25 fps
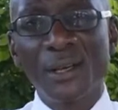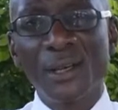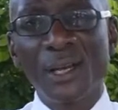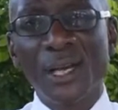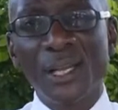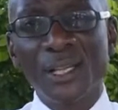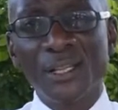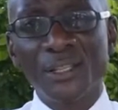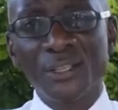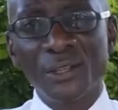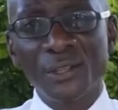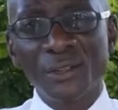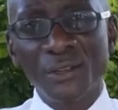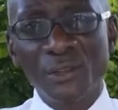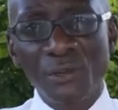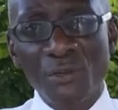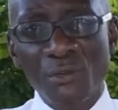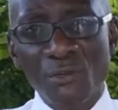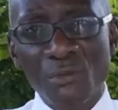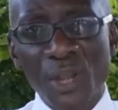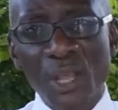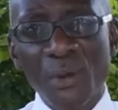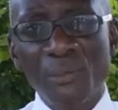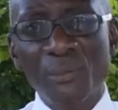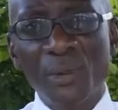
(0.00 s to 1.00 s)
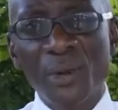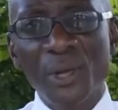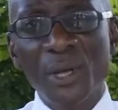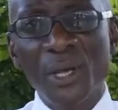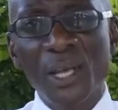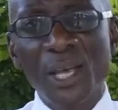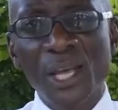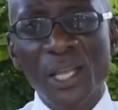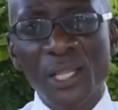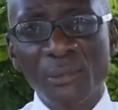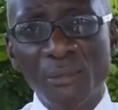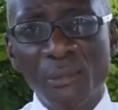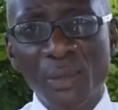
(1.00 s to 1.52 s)
at the rape
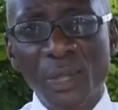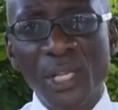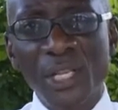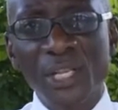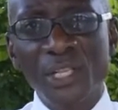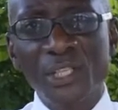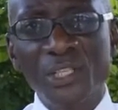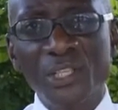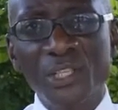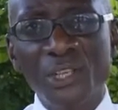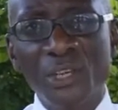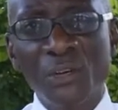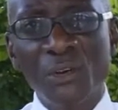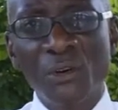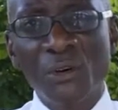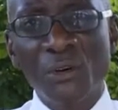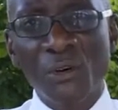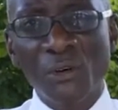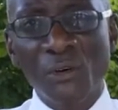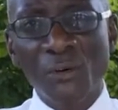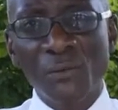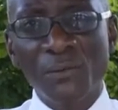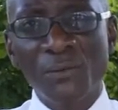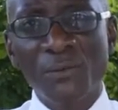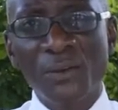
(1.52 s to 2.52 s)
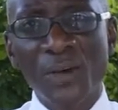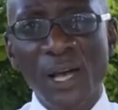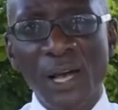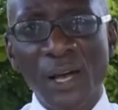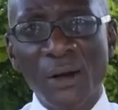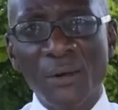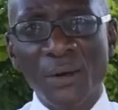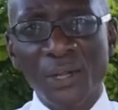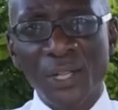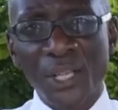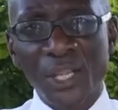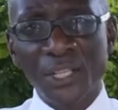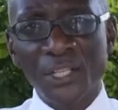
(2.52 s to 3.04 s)
and pillage of
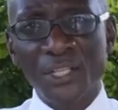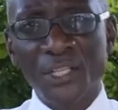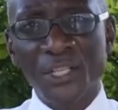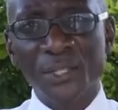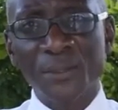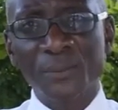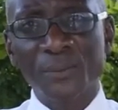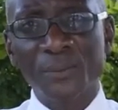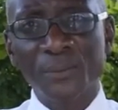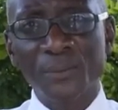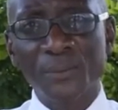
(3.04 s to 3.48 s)
our nation.